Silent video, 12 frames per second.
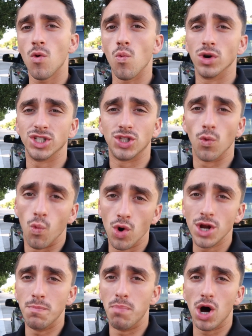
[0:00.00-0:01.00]
Was the
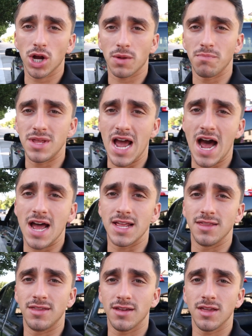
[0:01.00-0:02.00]
wood buck
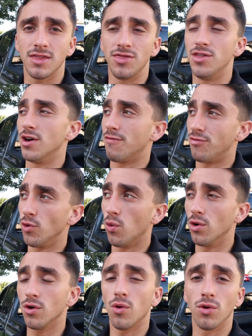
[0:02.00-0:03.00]
behind the
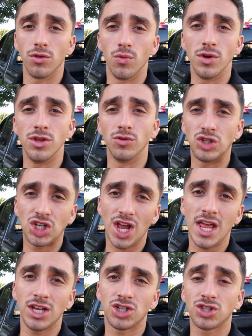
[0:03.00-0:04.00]
door or the window
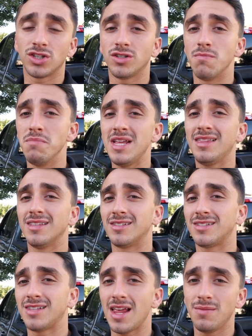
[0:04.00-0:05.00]
changed to meet the
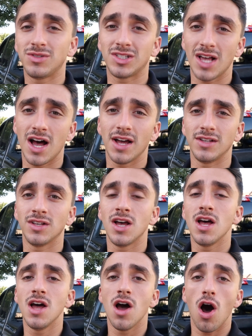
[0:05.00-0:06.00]
same size
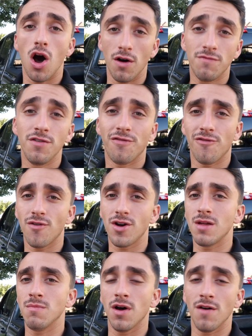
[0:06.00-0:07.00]
of the
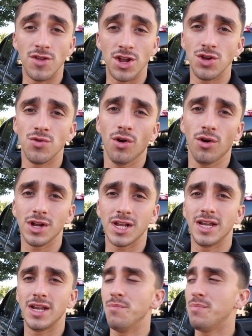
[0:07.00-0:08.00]
frame of the new
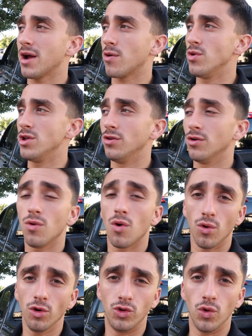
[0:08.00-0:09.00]
hurricane impact window
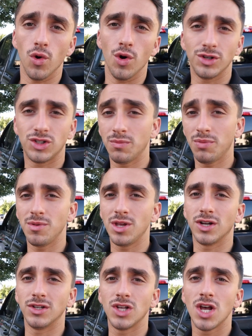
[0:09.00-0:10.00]
or door? Simply
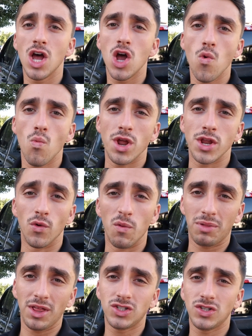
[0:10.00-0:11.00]
because when you're
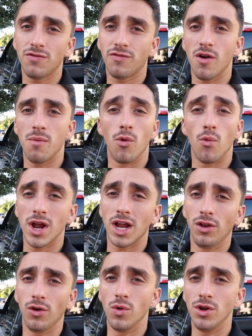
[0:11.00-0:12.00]
replacing from a
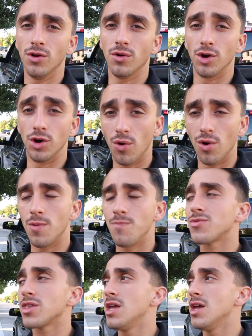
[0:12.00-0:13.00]
regular window or door
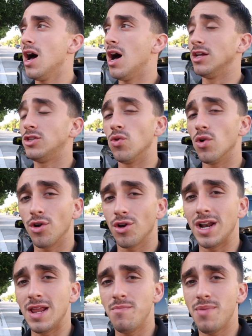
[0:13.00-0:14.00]
to a
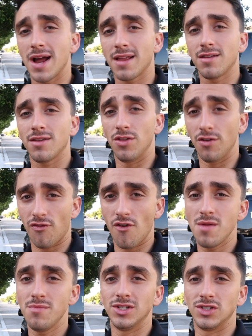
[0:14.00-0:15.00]
hurricane impact, the
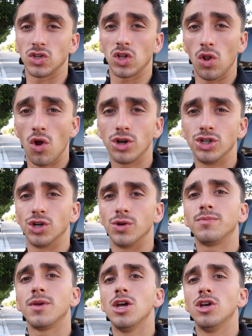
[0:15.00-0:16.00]
frame is larger,
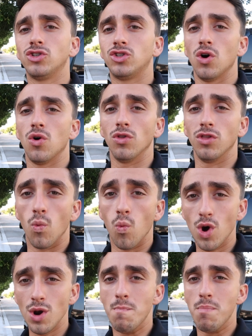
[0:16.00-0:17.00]
so the
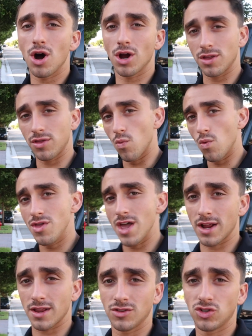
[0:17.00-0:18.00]
wood buck, the wood
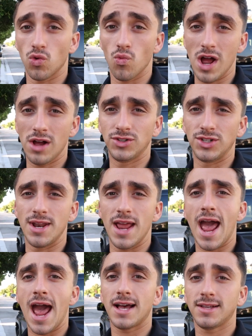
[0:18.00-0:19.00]
that surrounds it,
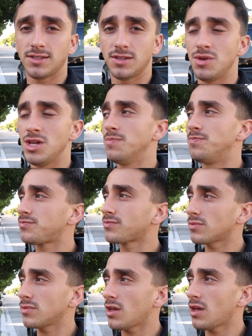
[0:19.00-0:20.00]
has to be
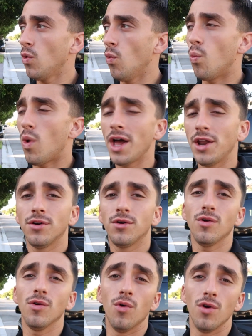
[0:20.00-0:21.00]

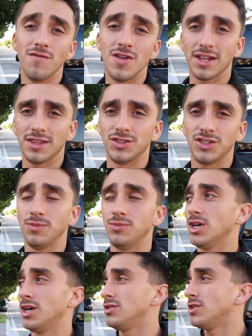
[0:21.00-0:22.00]
wider or not the same
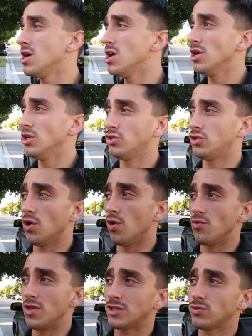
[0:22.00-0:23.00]
size.
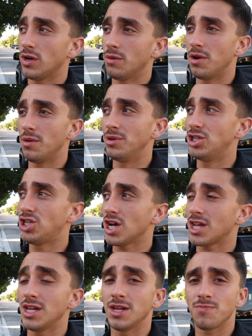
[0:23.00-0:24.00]
So that's what I'm going to be
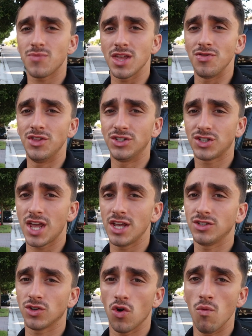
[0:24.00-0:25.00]
checking. In this
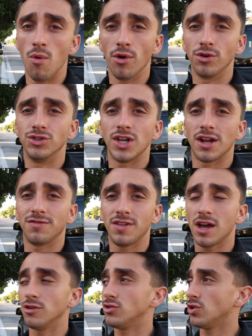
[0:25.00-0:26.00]
case, homeowner is out of
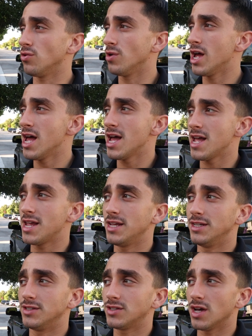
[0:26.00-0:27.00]
town, so
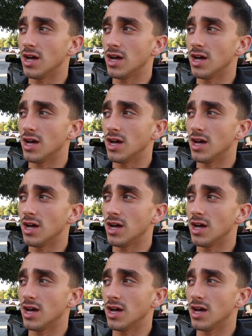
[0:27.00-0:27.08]
he's